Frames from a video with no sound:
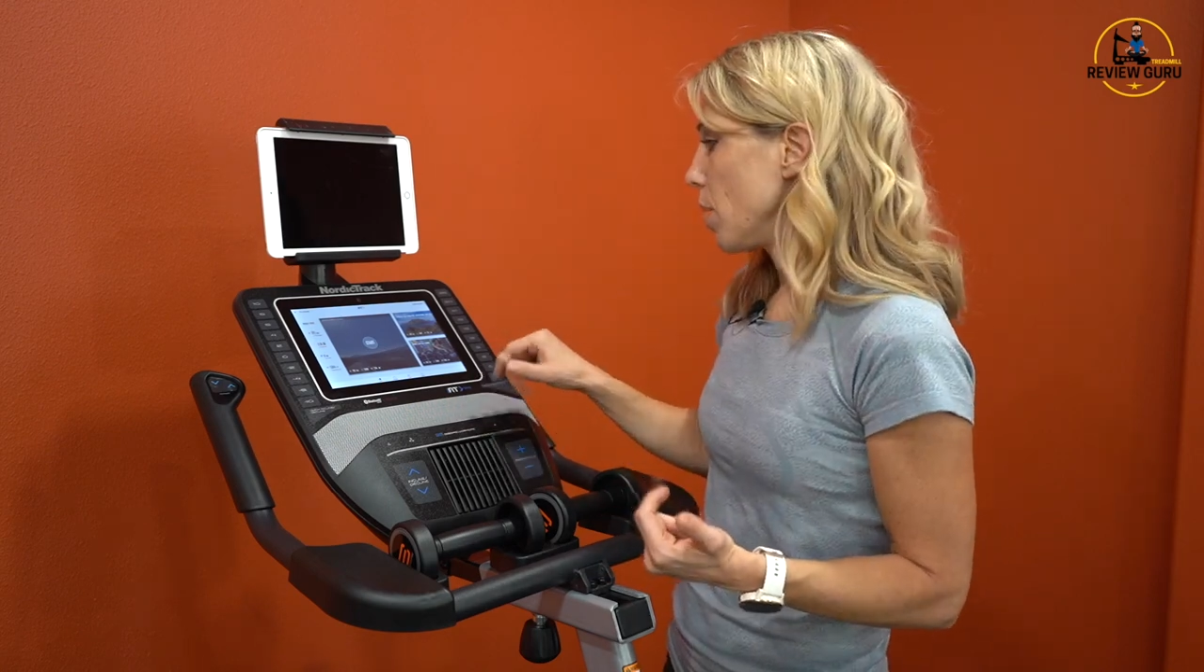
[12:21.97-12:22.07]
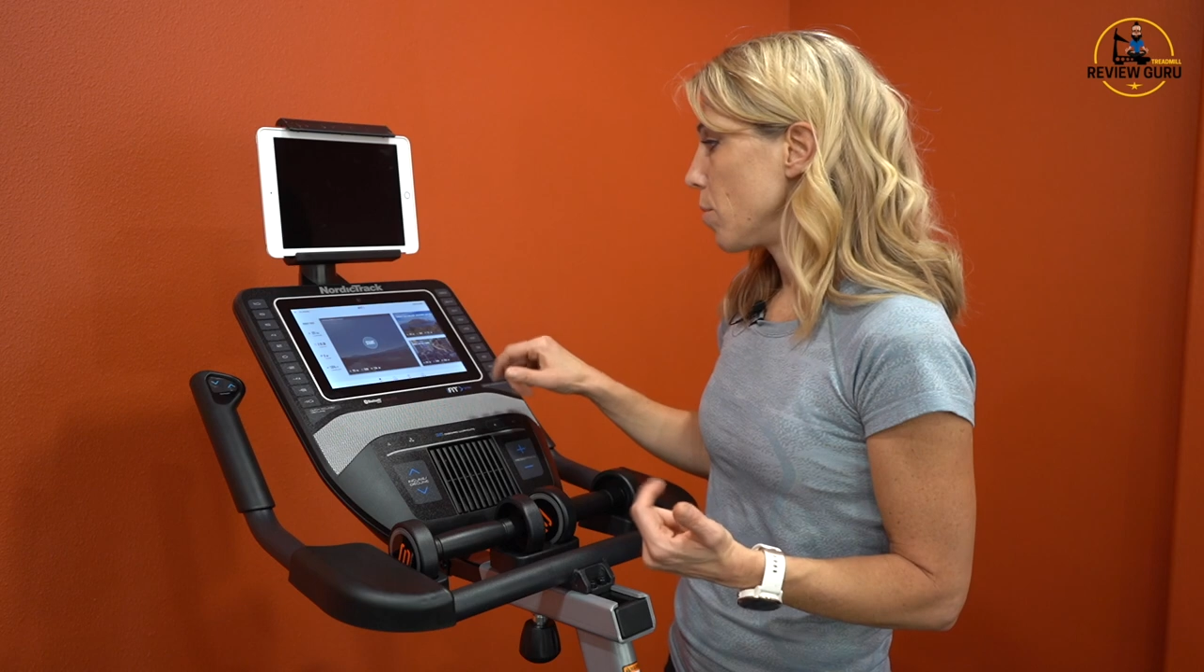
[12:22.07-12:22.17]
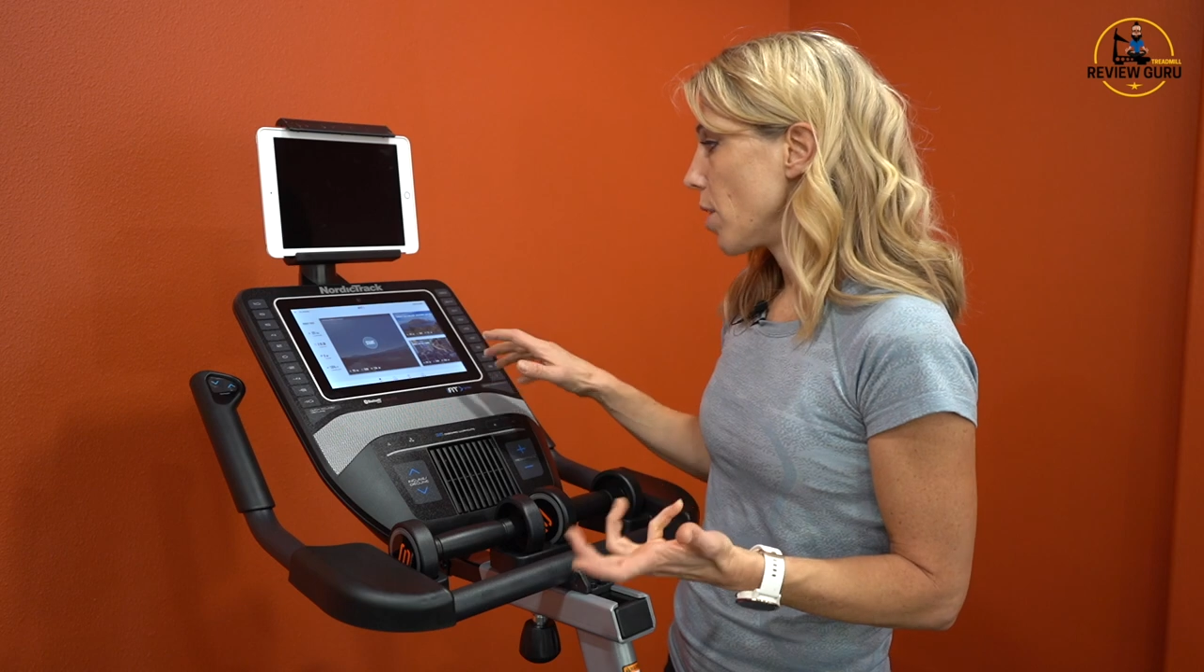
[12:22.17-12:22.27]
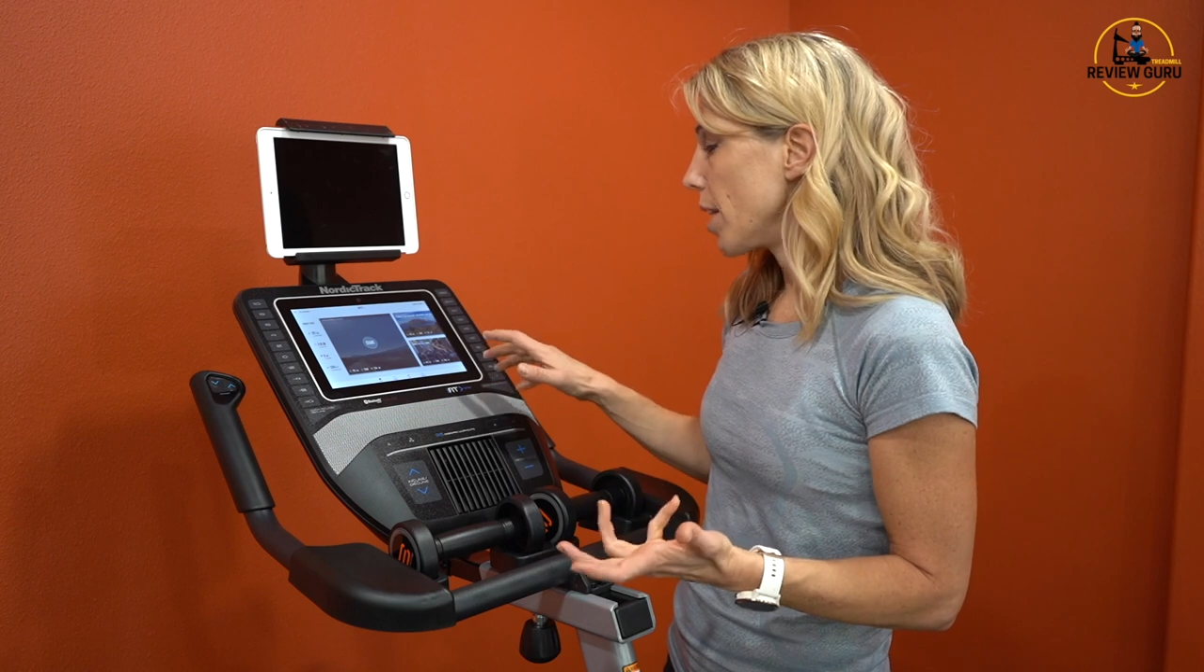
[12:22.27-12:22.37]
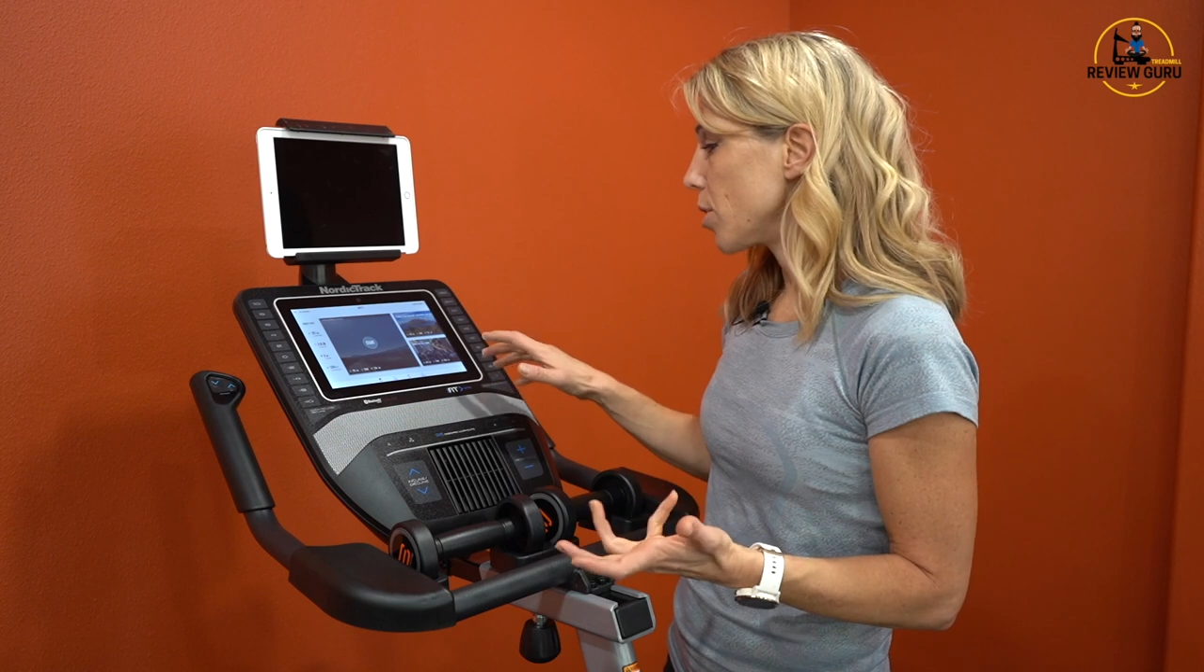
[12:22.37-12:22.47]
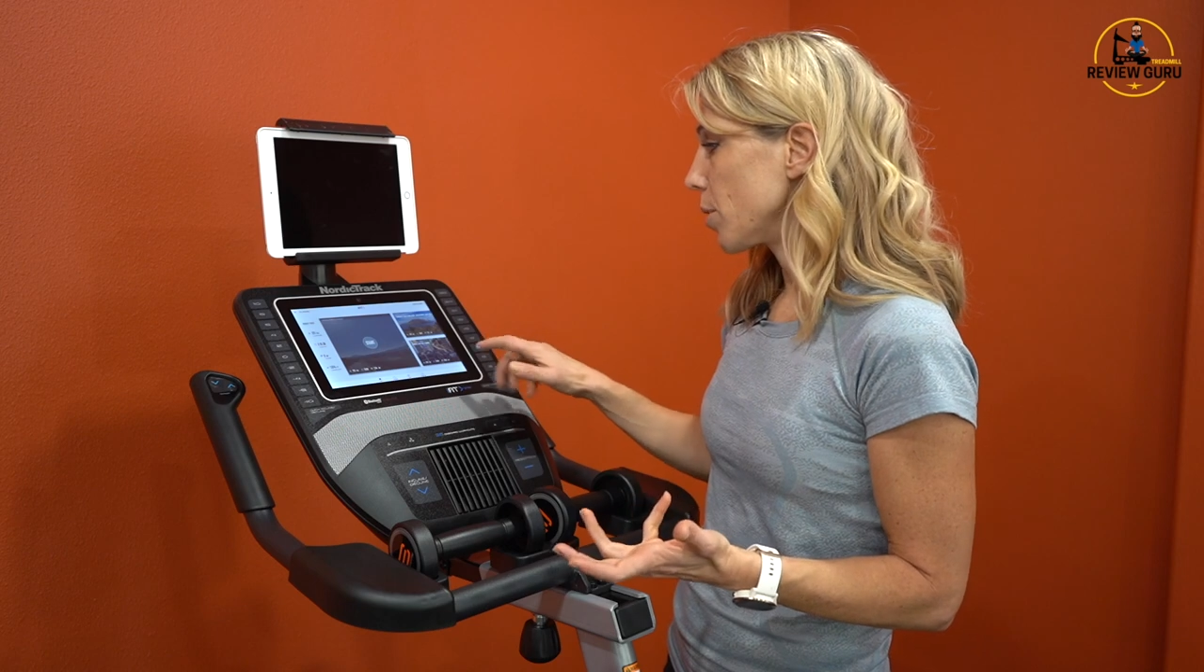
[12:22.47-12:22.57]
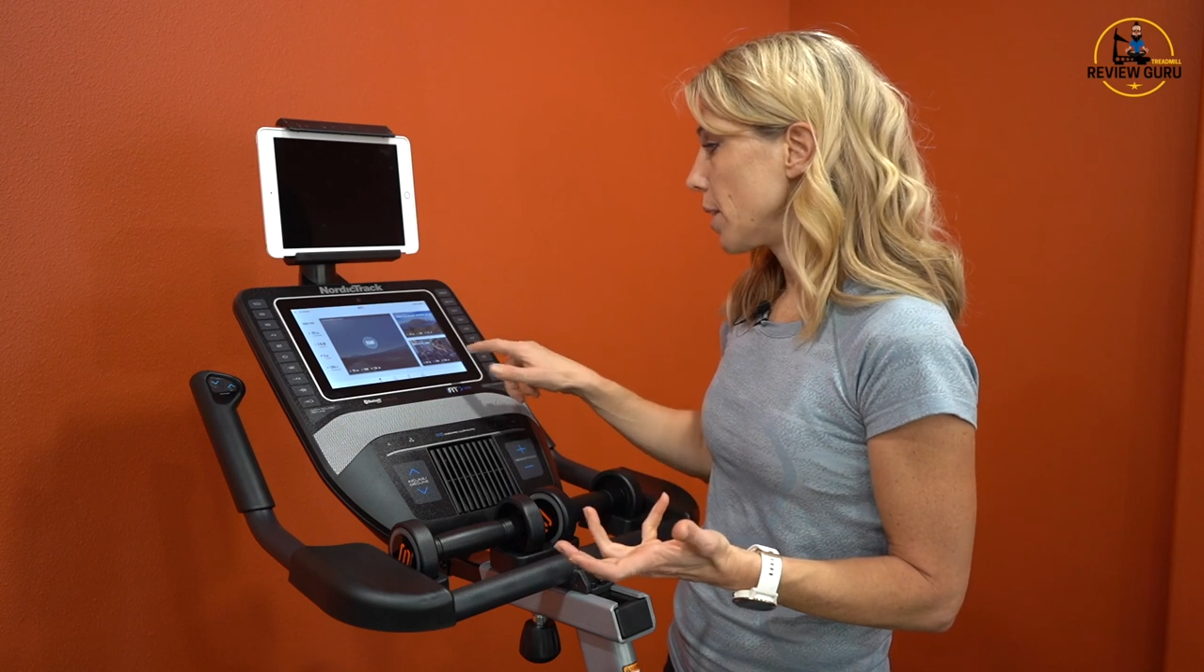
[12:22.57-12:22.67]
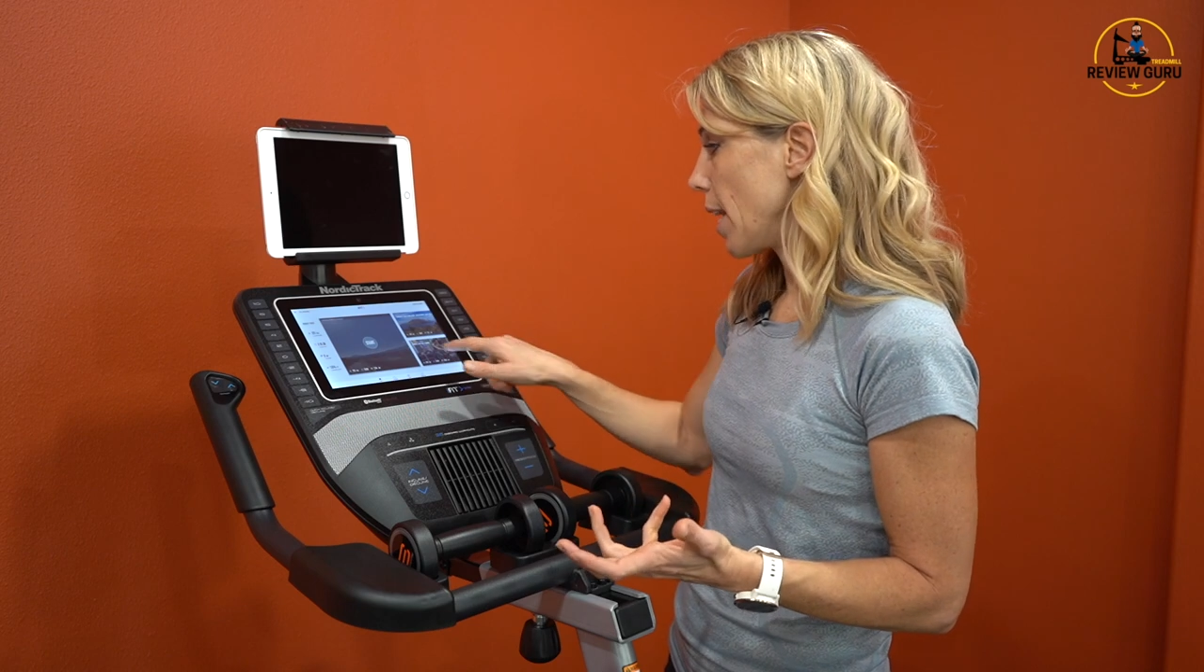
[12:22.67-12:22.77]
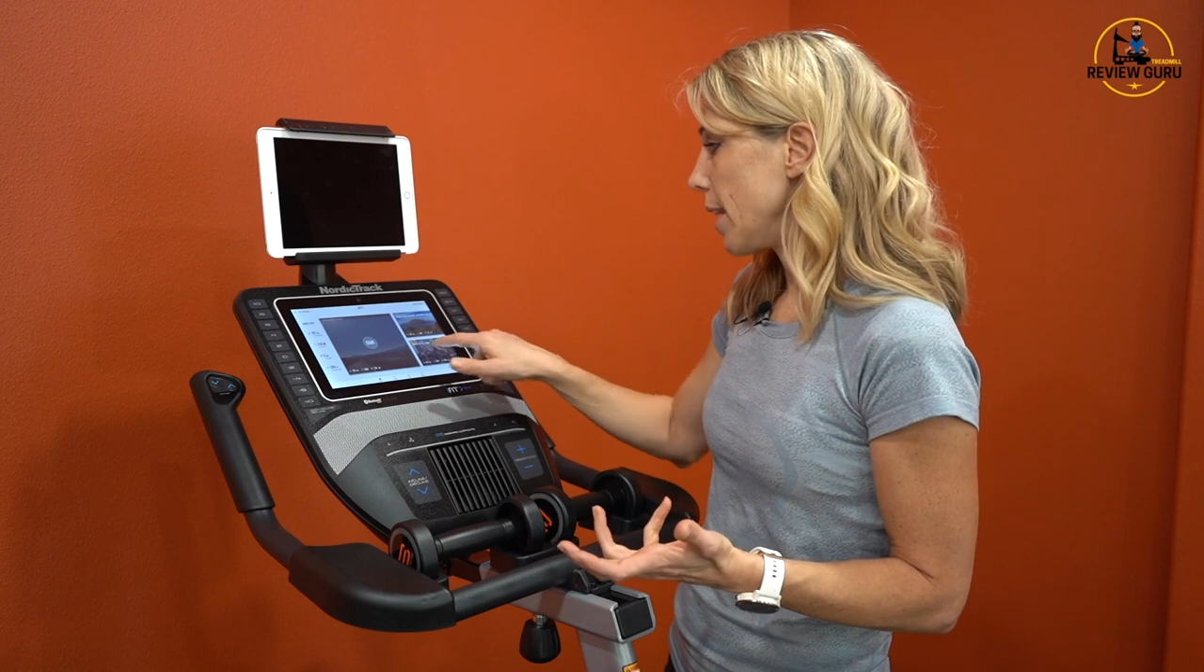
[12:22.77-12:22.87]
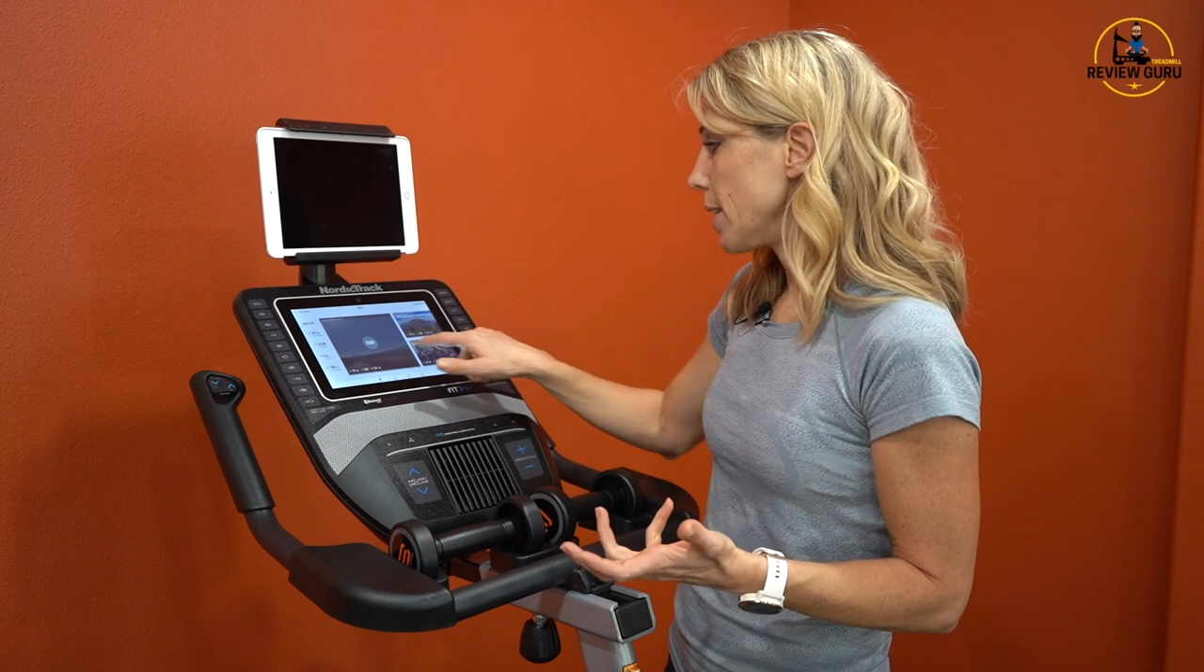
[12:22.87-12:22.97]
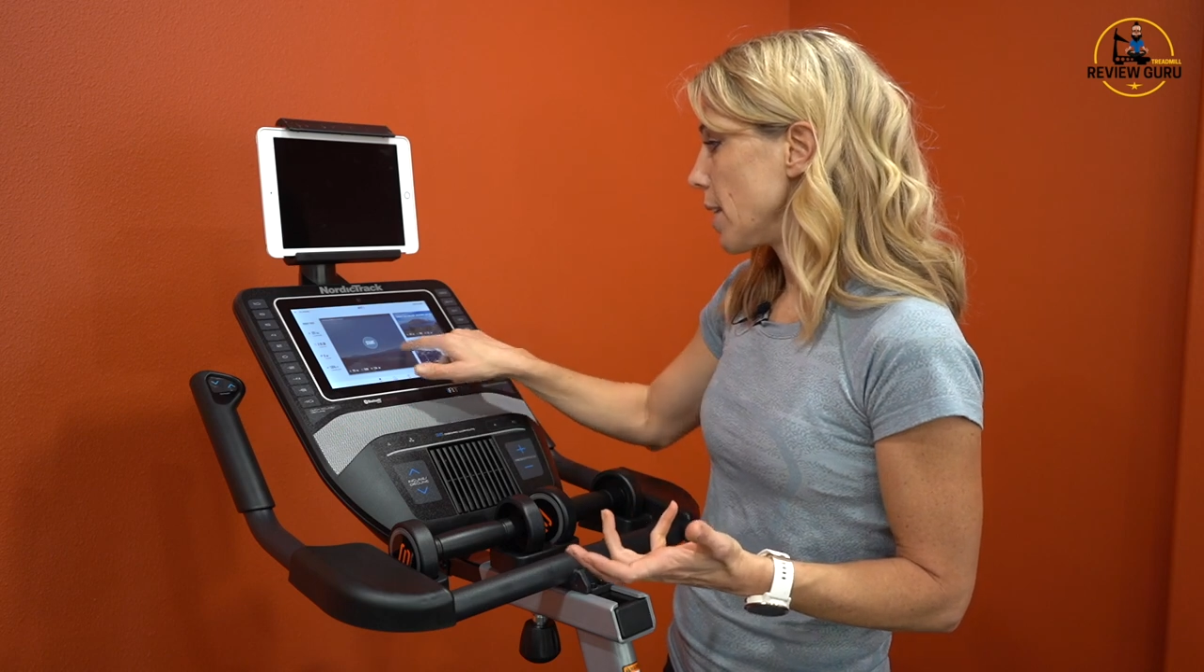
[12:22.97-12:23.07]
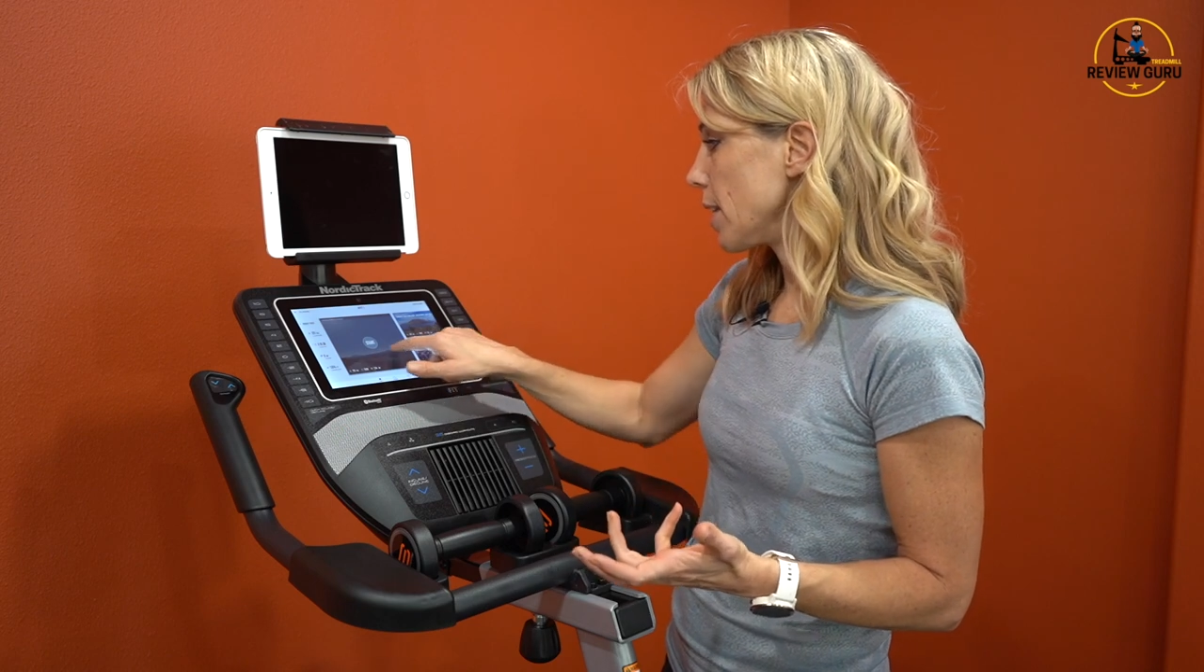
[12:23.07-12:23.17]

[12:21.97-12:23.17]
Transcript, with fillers: So that's really nice.